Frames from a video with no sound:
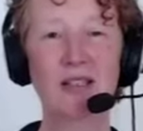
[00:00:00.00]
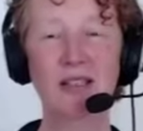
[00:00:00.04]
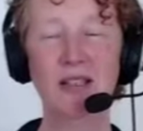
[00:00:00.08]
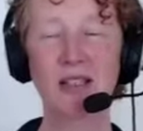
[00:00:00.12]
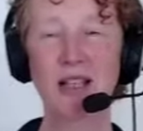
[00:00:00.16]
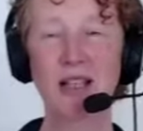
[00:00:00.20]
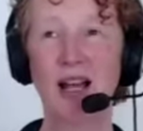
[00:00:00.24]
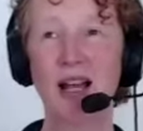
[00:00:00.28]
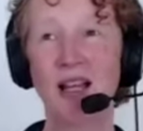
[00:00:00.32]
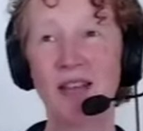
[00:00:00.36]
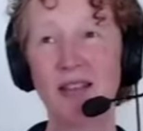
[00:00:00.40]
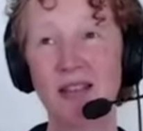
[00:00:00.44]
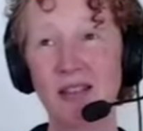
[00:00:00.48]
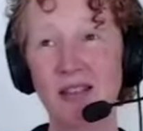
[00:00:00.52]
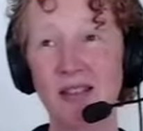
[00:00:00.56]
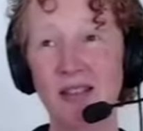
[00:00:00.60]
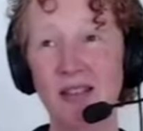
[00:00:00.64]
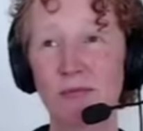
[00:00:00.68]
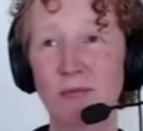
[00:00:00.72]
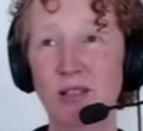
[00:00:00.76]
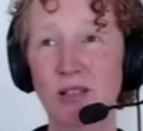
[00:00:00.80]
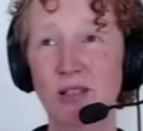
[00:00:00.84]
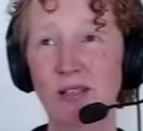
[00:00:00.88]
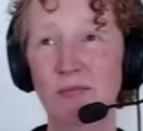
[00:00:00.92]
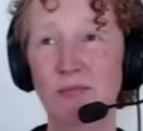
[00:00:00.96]
the other
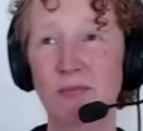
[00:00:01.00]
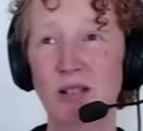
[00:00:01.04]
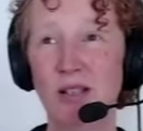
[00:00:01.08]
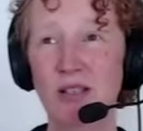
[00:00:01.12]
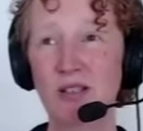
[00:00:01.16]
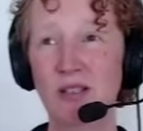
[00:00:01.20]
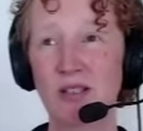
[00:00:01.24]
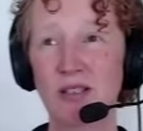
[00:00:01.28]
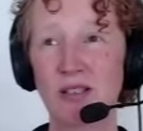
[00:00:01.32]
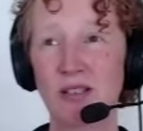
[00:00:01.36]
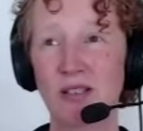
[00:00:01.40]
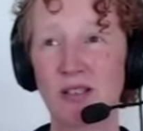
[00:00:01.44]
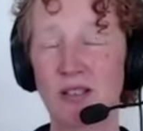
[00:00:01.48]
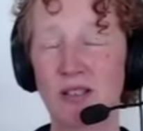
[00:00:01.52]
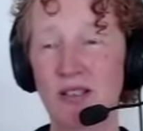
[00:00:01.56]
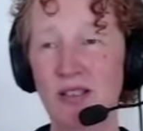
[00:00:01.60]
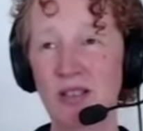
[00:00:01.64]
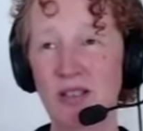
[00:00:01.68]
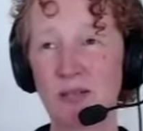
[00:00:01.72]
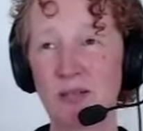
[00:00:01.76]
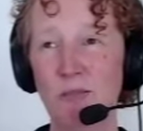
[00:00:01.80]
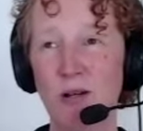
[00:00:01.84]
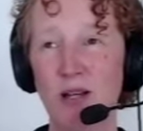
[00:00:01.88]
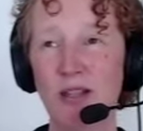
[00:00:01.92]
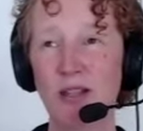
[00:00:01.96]
thing we didn't mention
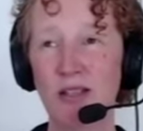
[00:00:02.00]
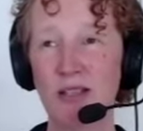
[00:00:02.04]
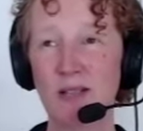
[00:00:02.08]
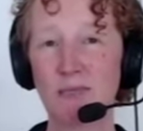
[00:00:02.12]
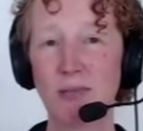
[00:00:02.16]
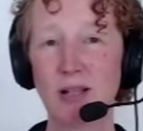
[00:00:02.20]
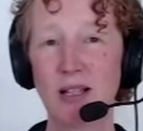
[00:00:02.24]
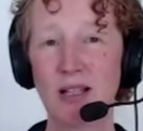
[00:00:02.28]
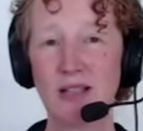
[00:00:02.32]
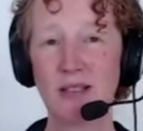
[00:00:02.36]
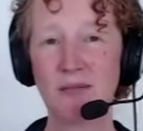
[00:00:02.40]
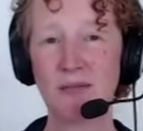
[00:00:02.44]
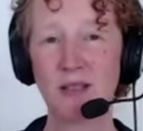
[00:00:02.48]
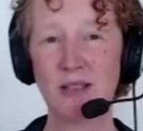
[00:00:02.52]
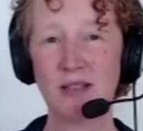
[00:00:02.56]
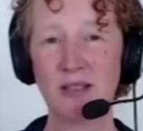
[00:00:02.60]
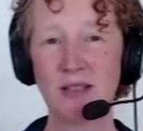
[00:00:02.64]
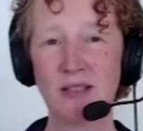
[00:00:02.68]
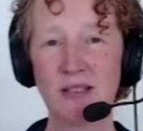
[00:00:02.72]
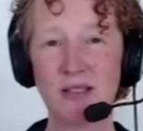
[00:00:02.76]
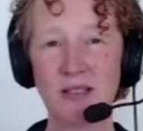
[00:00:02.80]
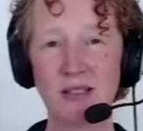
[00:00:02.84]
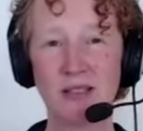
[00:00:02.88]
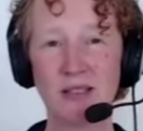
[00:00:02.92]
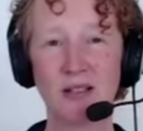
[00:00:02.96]
just by these placements
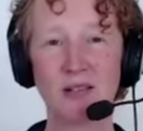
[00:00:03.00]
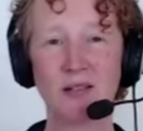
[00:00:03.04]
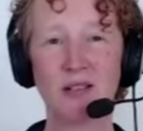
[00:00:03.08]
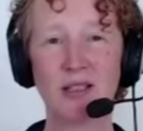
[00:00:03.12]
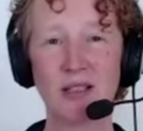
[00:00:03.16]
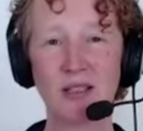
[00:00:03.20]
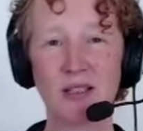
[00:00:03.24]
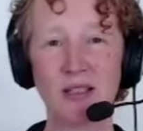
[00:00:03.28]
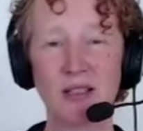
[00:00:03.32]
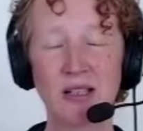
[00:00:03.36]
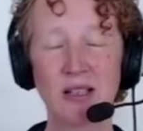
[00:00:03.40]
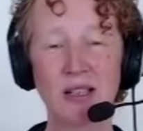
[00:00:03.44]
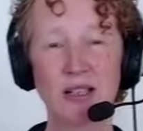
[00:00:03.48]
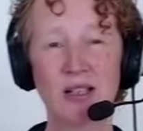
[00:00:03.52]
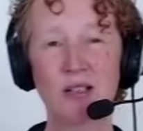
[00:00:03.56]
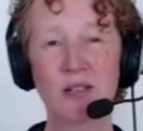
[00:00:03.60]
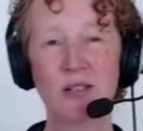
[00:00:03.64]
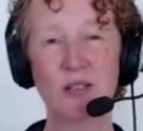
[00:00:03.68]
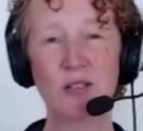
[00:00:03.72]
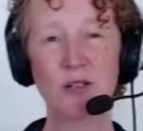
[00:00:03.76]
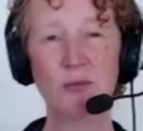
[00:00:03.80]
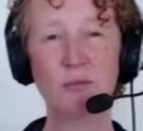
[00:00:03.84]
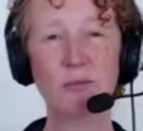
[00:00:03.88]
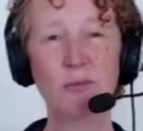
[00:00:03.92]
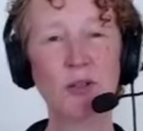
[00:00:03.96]
is that they're in
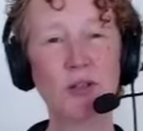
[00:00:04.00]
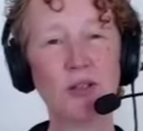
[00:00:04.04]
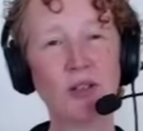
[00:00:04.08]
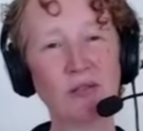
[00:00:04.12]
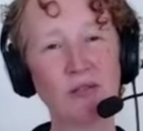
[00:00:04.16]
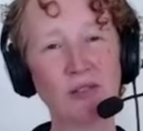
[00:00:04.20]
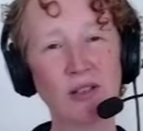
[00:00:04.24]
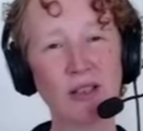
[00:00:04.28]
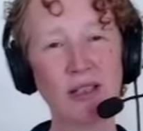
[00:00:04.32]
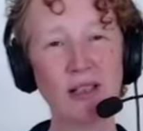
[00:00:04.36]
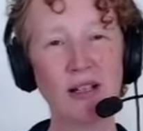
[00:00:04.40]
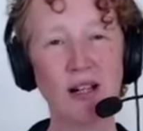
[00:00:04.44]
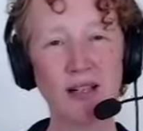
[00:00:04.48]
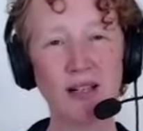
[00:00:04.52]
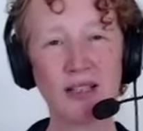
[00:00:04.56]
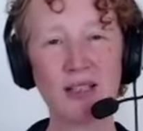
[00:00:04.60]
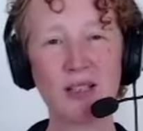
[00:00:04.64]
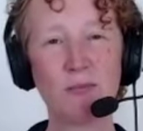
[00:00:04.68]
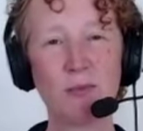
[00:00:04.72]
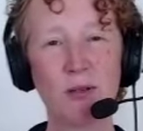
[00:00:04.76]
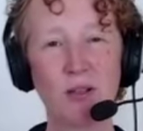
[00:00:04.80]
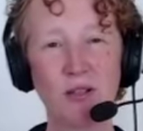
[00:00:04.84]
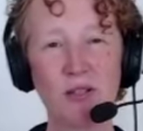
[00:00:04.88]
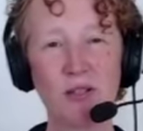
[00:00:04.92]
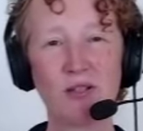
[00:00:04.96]
two beautifully kind of
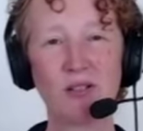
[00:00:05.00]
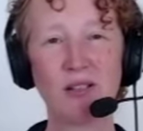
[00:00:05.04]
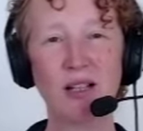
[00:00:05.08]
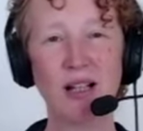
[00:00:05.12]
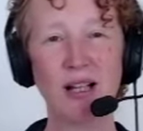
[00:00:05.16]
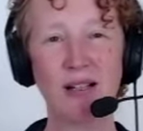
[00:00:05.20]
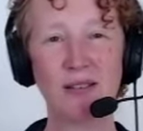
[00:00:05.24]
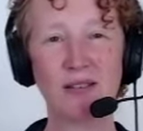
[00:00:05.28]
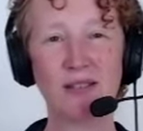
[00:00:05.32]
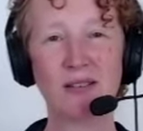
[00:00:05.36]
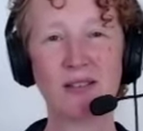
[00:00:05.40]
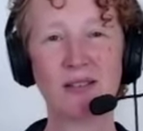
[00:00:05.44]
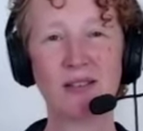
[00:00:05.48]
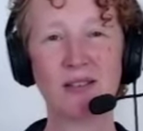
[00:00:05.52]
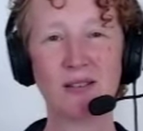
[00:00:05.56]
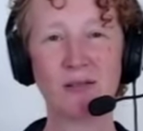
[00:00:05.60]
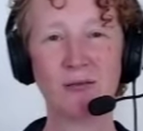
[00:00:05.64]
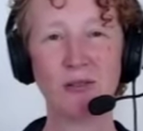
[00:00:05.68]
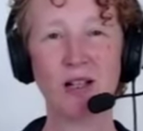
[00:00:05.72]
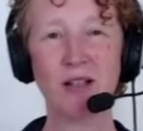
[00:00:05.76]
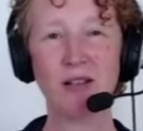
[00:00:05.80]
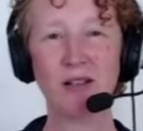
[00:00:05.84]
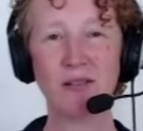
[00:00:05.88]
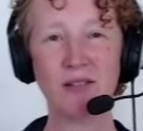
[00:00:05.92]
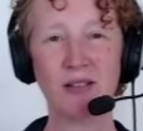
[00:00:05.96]
spiritual houses as
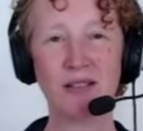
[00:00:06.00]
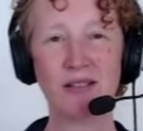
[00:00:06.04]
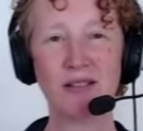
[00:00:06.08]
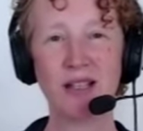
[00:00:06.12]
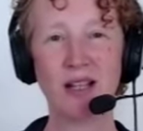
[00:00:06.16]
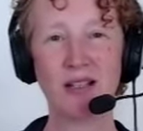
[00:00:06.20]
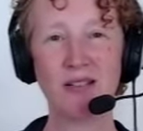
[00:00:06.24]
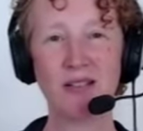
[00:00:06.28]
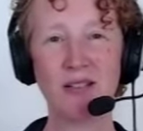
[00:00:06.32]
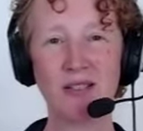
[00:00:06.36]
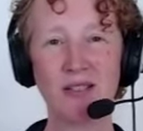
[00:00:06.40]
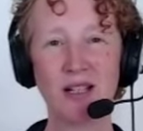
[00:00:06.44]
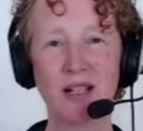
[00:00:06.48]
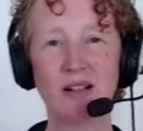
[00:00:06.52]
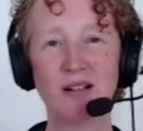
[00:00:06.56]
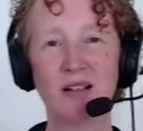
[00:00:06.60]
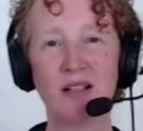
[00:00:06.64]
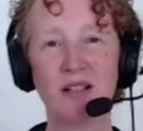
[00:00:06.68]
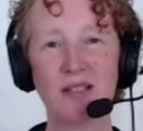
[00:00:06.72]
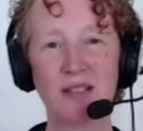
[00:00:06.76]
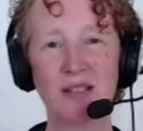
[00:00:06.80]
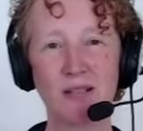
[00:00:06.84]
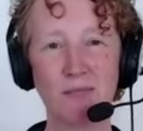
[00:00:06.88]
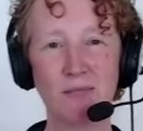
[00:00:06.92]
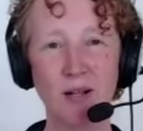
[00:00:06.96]
well. They're in
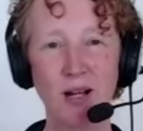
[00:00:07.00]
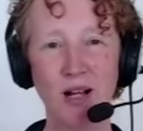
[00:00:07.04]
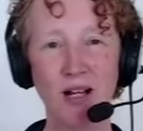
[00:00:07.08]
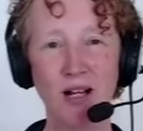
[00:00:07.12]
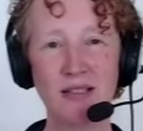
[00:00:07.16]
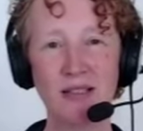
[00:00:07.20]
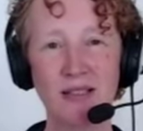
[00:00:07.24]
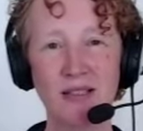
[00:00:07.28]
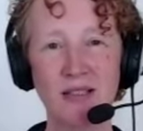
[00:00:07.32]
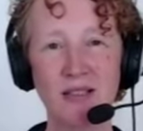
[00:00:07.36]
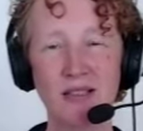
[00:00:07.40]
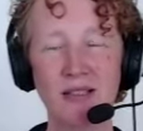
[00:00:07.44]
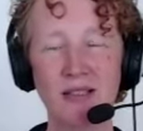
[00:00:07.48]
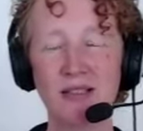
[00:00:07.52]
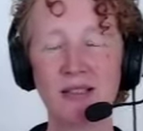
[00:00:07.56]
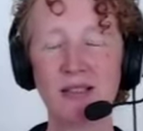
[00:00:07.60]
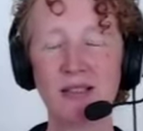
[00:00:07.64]
Sagittarius and Pisces.